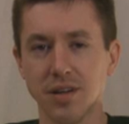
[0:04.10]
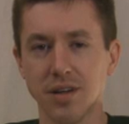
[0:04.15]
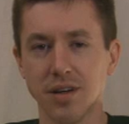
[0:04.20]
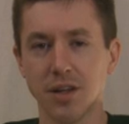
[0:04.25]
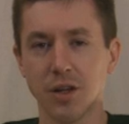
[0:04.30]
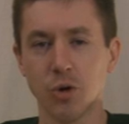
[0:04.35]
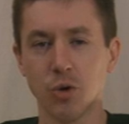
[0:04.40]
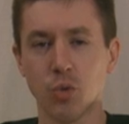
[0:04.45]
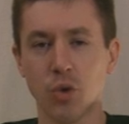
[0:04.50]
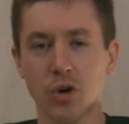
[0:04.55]

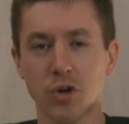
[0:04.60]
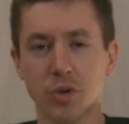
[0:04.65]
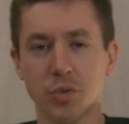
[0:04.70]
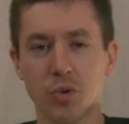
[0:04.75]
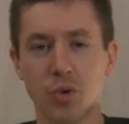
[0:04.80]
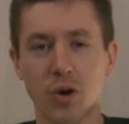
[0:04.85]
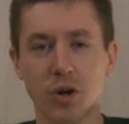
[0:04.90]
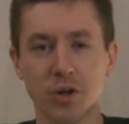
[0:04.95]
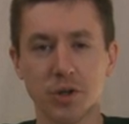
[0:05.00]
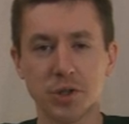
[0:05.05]
Hello and welcome
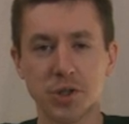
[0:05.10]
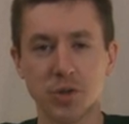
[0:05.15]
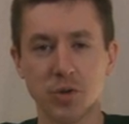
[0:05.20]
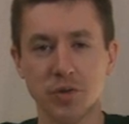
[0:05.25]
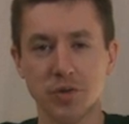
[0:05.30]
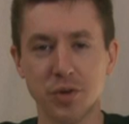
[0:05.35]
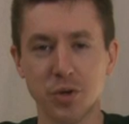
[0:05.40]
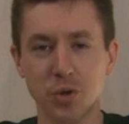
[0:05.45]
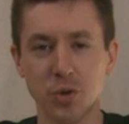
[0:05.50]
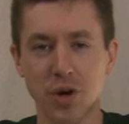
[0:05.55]
to Walker Tea
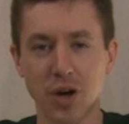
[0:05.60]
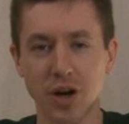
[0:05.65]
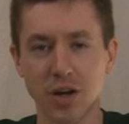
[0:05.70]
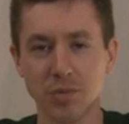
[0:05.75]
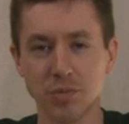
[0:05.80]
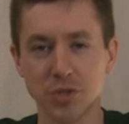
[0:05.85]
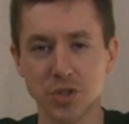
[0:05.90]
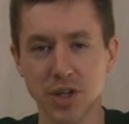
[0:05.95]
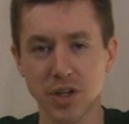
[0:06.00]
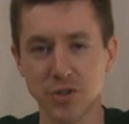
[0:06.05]
Review.
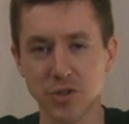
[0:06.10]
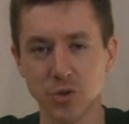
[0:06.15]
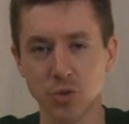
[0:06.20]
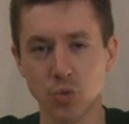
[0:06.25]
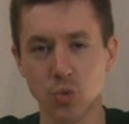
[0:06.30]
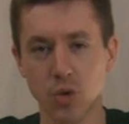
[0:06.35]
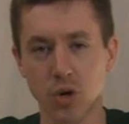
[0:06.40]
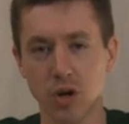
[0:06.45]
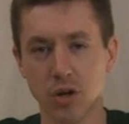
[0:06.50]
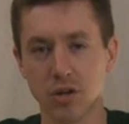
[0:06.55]
I'm
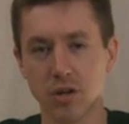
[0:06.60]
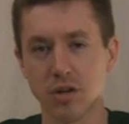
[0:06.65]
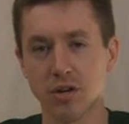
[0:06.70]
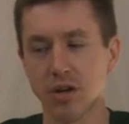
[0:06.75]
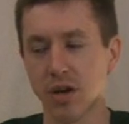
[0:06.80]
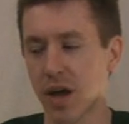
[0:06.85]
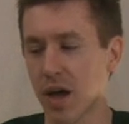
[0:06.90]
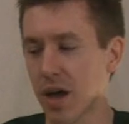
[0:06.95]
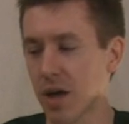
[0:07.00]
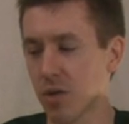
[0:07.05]
Jason
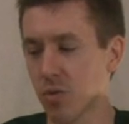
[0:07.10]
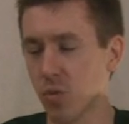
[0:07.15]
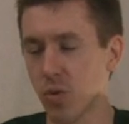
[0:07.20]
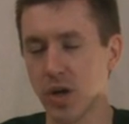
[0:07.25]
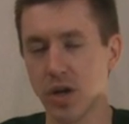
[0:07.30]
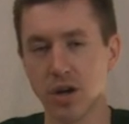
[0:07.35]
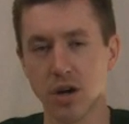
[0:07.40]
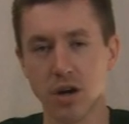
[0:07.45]
Walker, and